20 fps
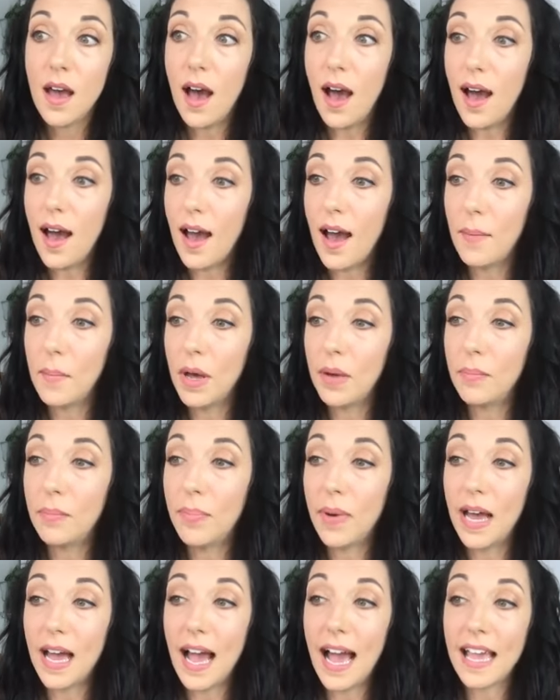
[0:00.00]

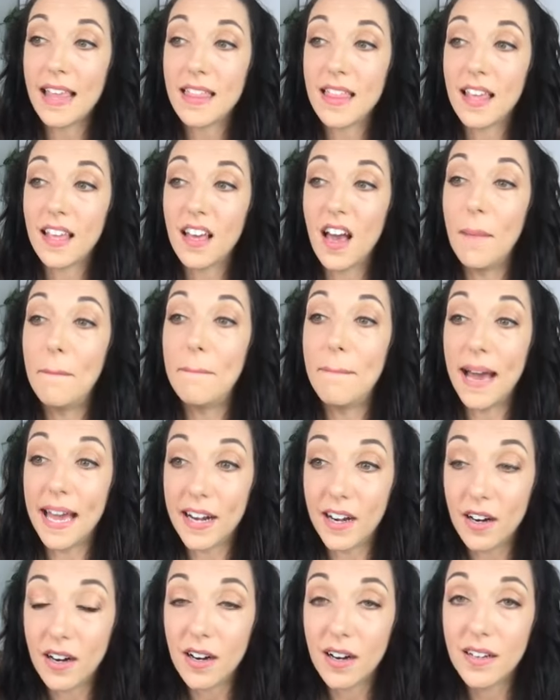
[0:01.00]
But I think a
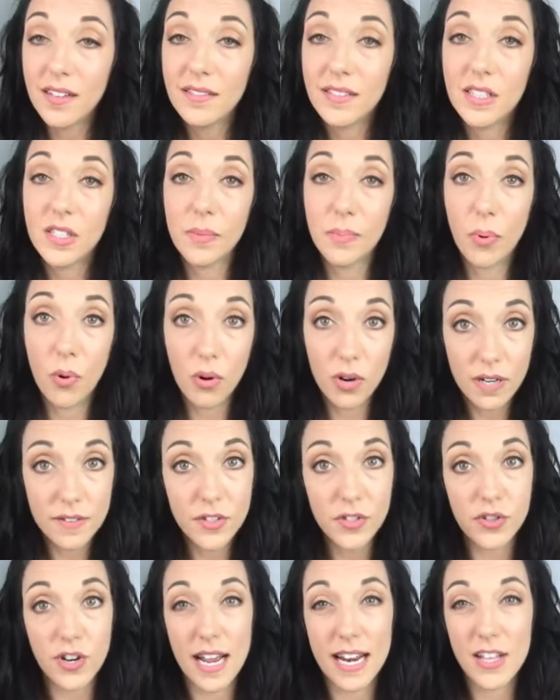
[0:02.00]
better supportive
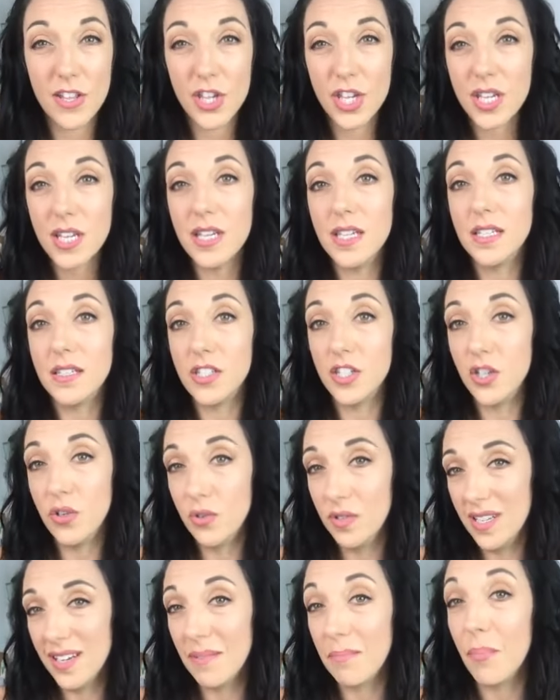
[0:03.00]
strategy is
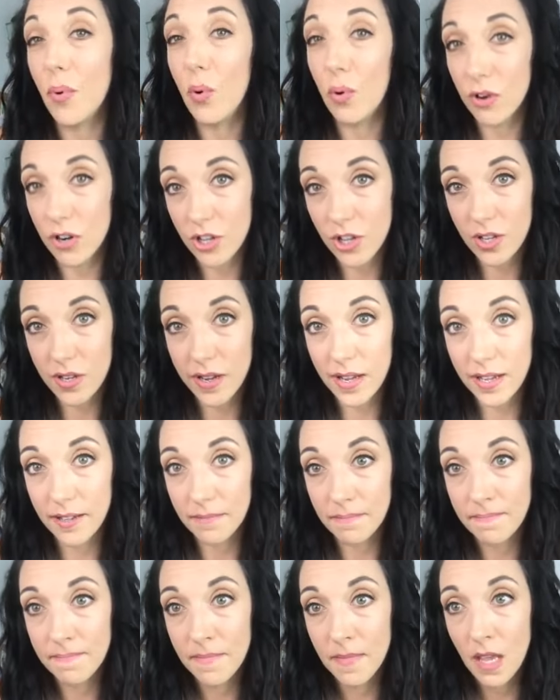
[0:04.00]
using portioning.